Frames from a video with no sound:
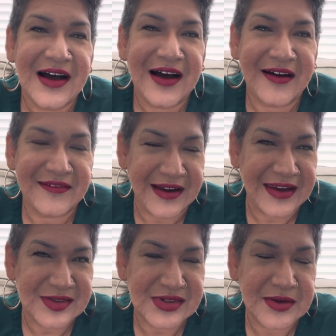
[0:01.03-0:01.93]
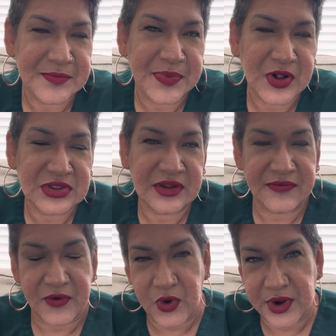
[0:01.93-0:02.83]
All right, simple
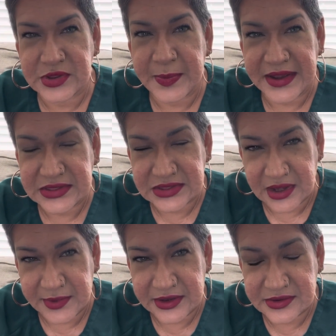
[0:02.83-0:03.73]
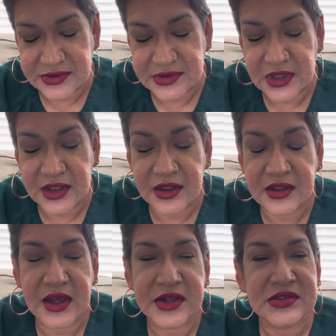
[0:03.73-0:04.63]
divorce by summons.
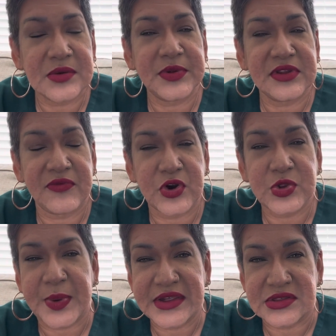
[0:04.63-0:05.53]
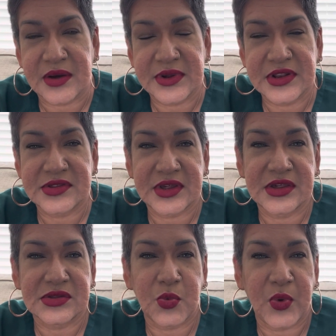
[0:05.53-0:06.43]
A simple divorce by summons
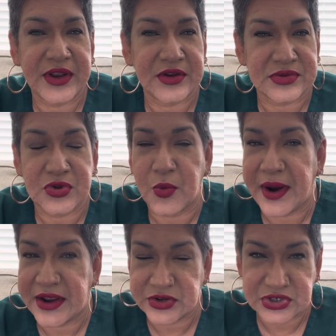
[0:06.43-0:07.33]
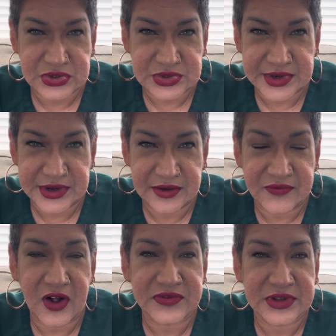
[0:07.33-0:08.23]
is when there's no minor children
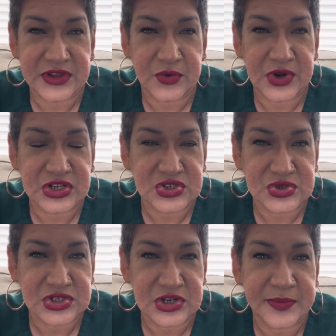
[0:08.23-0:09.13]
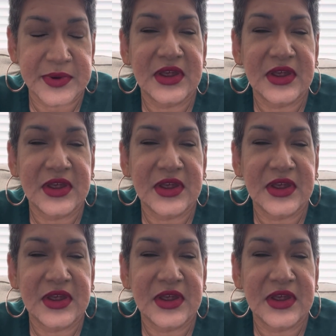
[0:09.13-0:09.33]
involved in the relationship